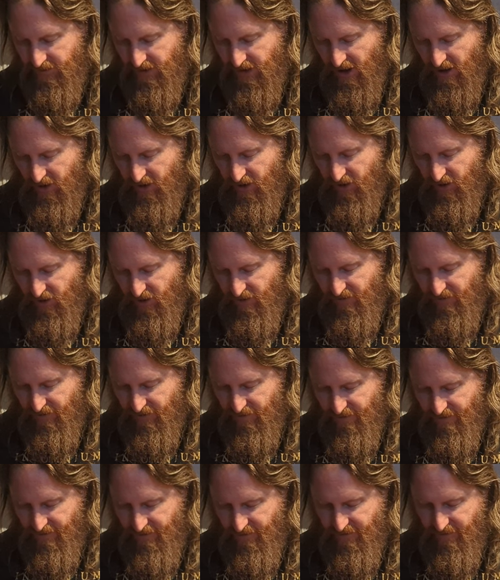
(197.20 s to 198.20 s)
Chouffe
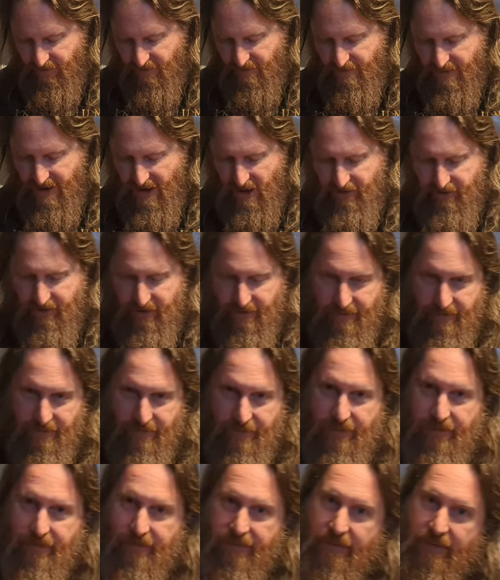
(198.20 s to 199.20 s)
from Belgium.
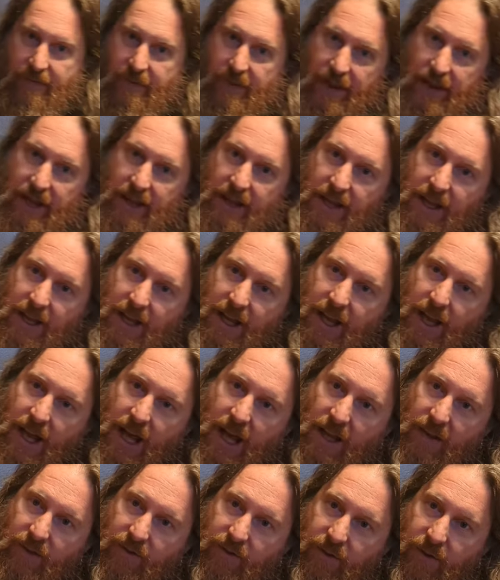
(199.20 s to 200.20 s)

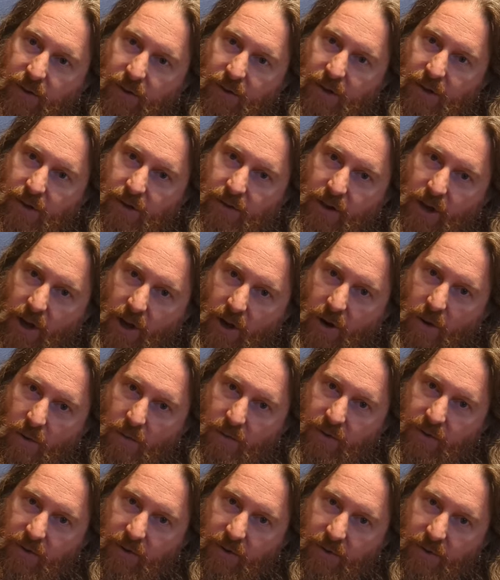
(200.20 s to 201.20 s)
And it's two little
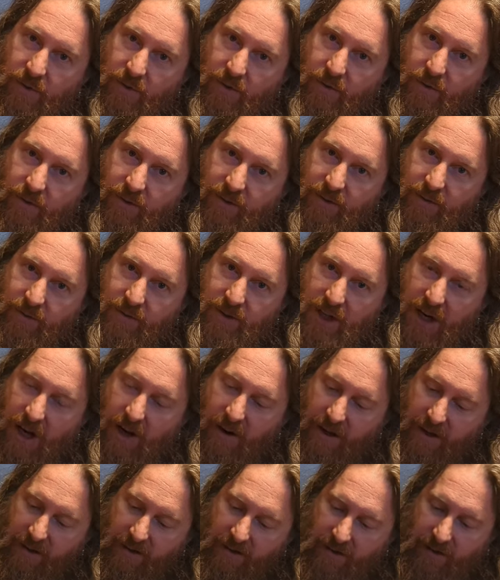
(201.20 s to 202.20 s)
gnomes with some
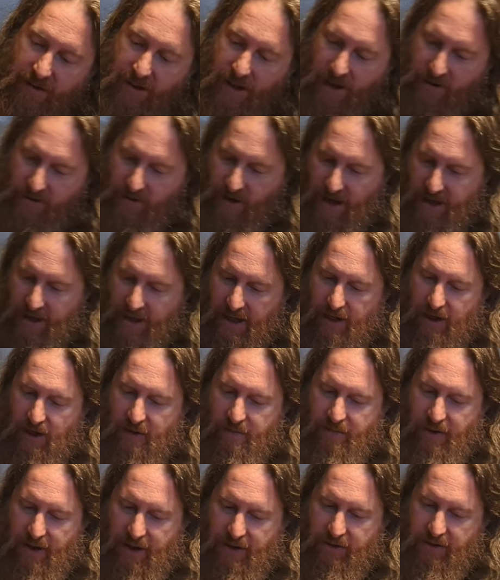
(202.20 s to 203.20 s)
cherries. I'll try to get a
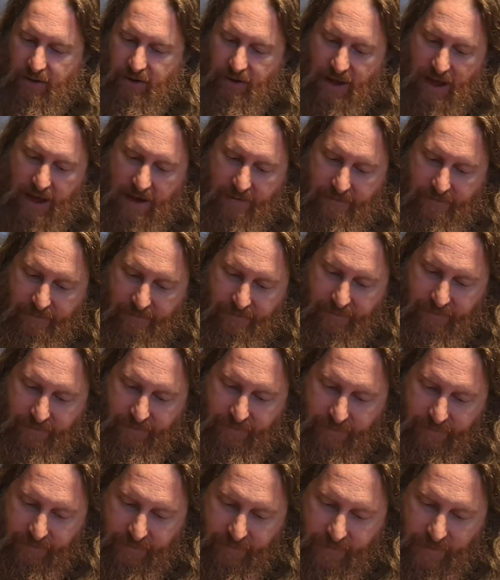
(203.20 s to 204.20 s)
good picture of that,
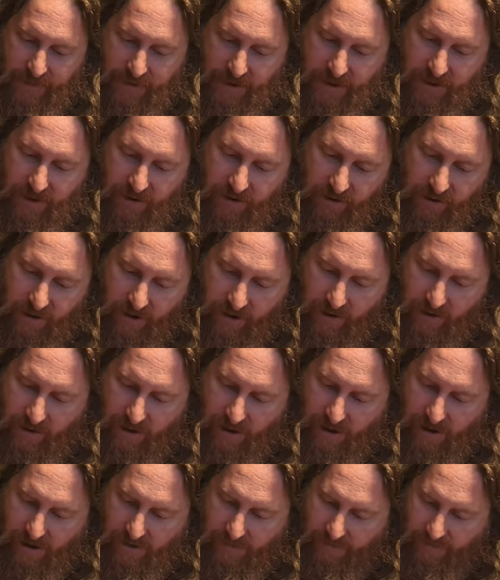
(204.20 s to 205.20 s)
show you
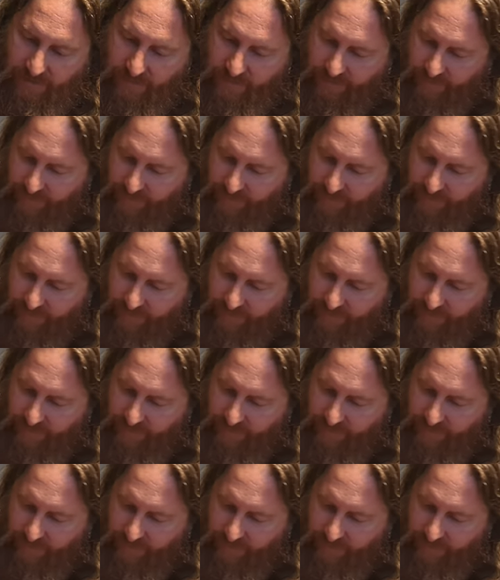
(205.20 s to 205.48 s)
all.